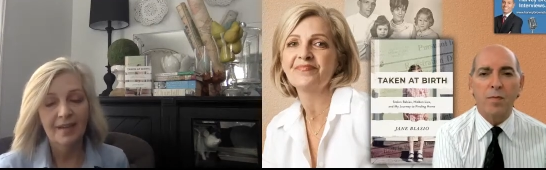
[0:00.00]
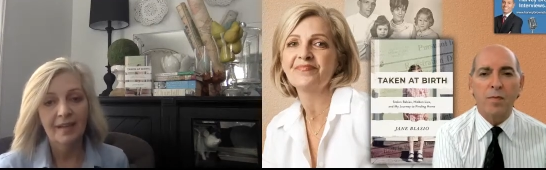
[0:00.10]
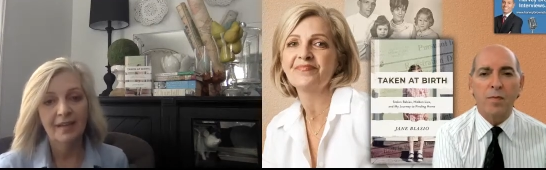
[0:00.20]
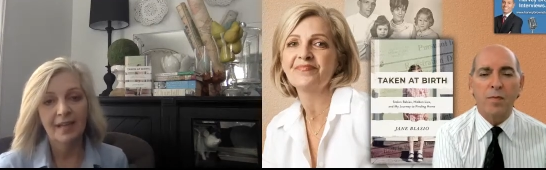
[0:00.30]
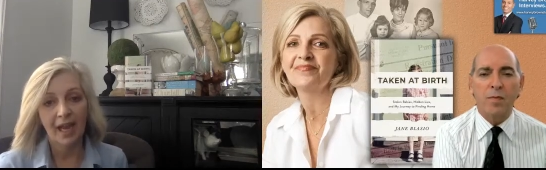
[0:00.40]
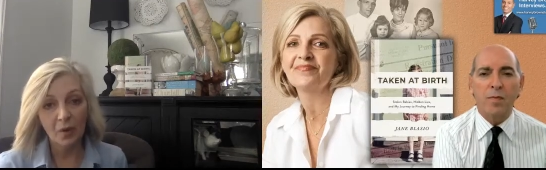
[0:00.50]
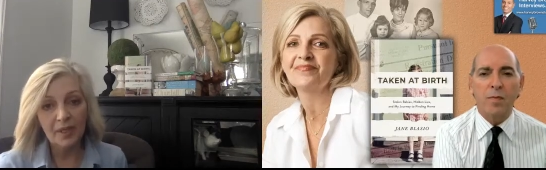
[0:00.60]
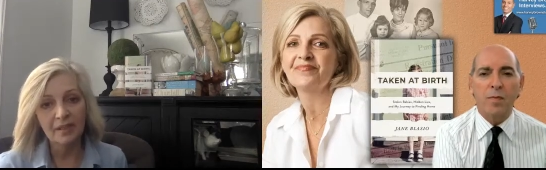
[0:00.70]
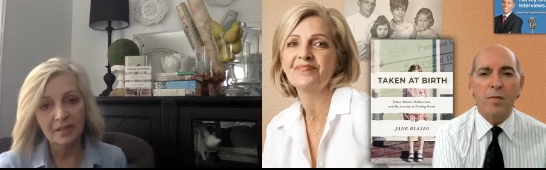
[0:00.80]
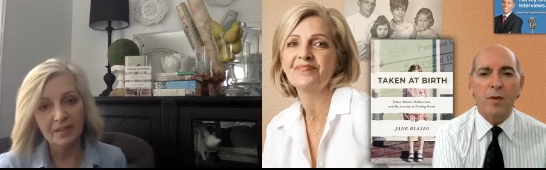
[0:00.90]
Speaker 1: and how
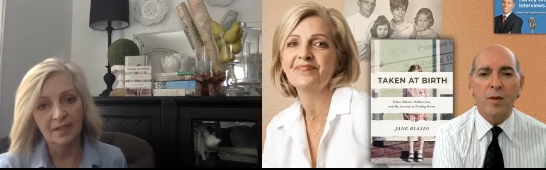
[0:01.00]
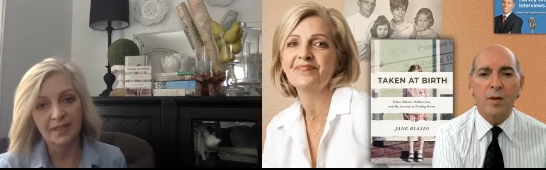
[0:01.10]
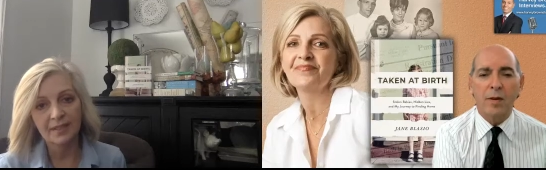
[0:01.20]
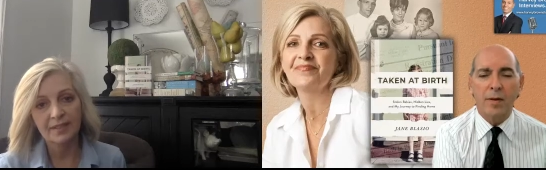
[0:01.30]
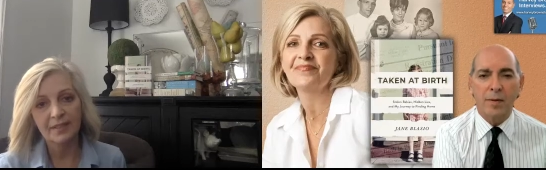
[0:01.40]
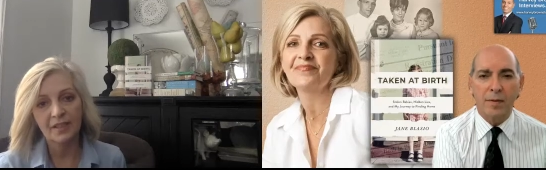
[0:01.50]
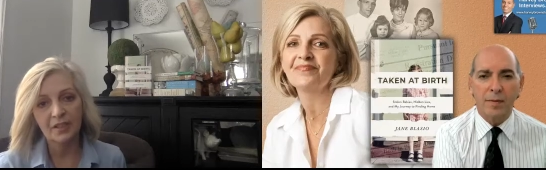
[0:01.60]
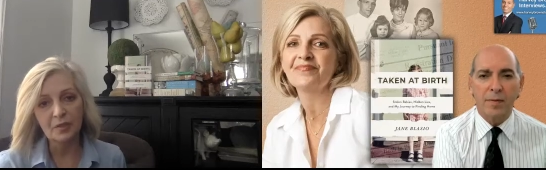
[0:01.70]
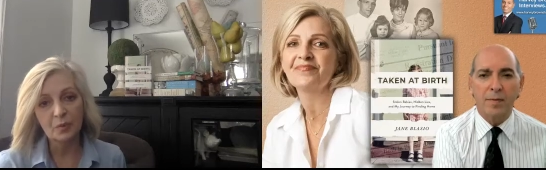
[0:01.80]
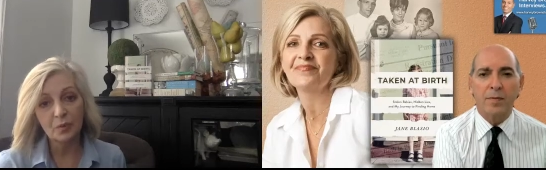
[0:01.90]
he had done it, and, you
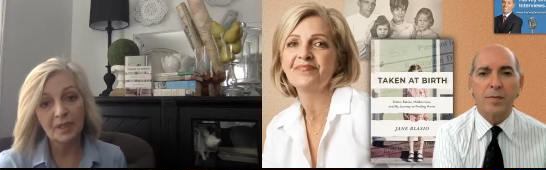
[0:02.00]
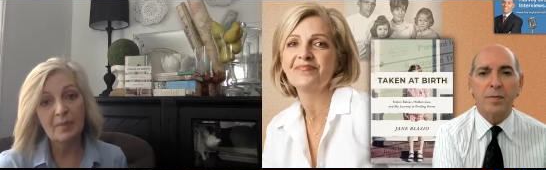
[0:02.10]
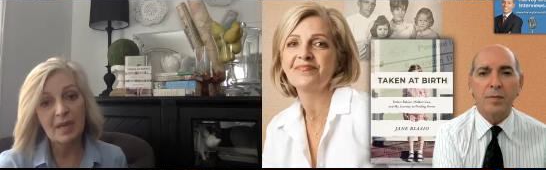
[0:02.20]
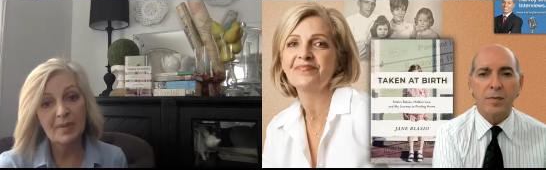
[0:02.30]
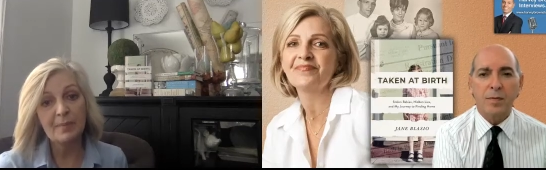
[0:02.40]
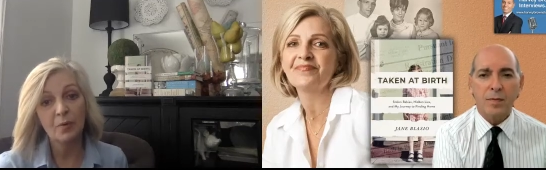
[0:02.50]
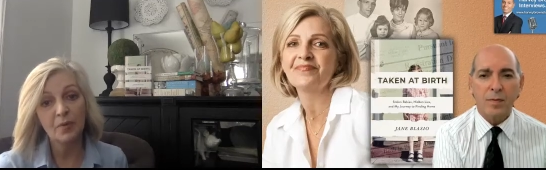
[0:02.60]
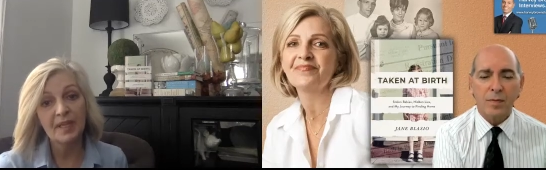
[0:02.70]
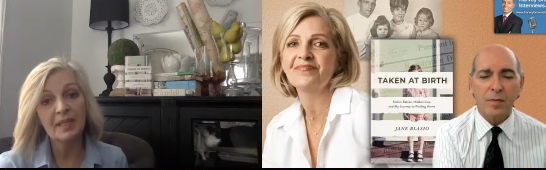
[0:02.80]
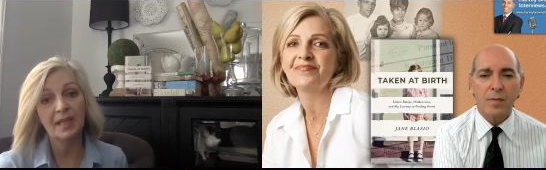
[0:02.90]
know, to really make people
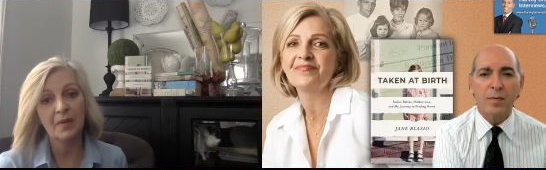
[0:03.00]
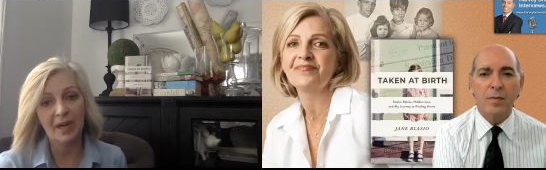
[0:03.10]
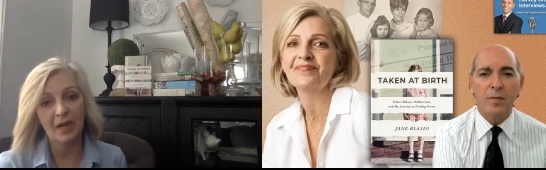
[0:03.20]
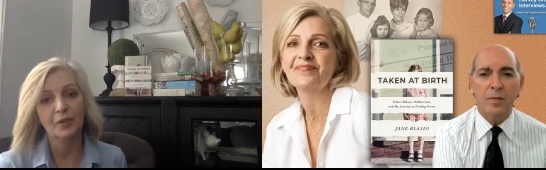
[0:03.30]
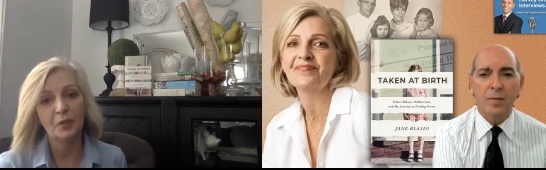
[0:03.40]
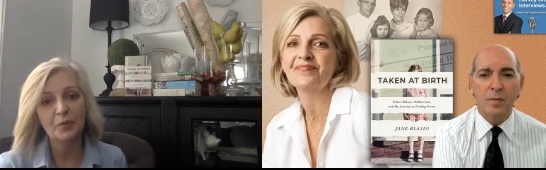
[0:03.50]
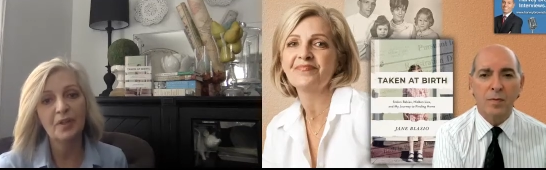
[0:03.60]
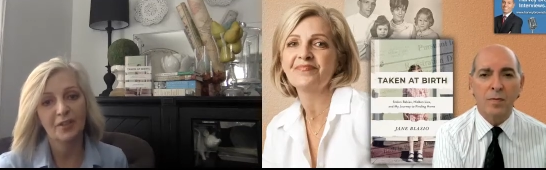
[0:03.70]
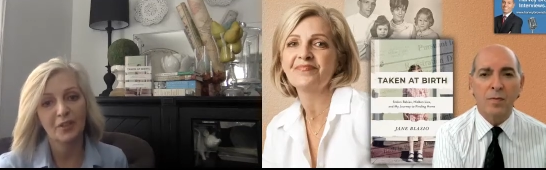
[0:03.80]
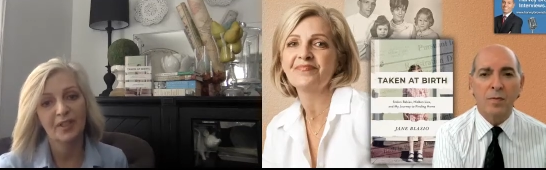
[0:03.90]
think about who
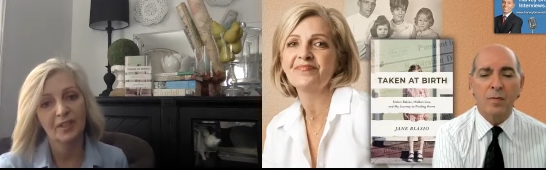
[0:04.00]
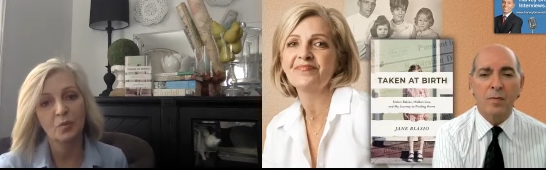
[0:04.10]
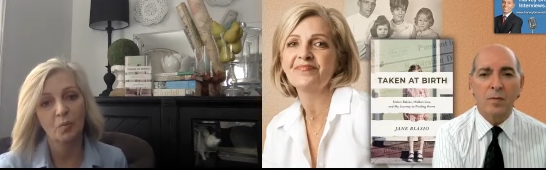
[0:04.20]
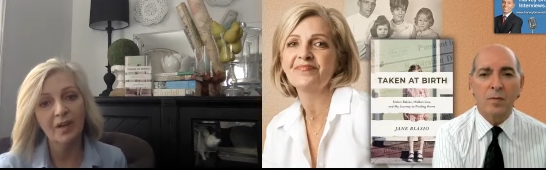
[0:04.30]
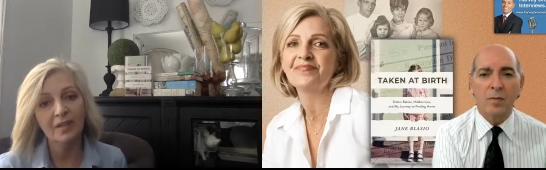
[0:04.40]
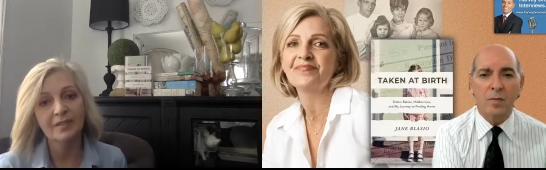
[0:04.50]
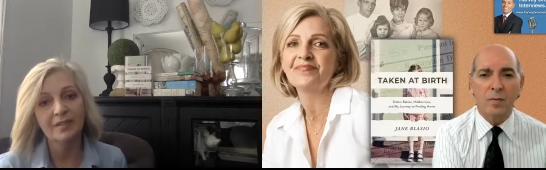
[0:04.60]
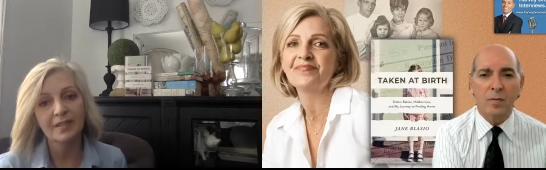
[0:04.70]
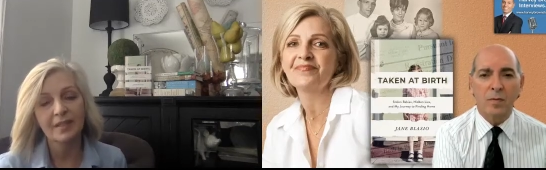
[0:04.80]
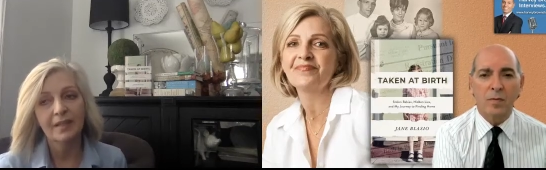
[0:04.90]
Dr. Hicks was.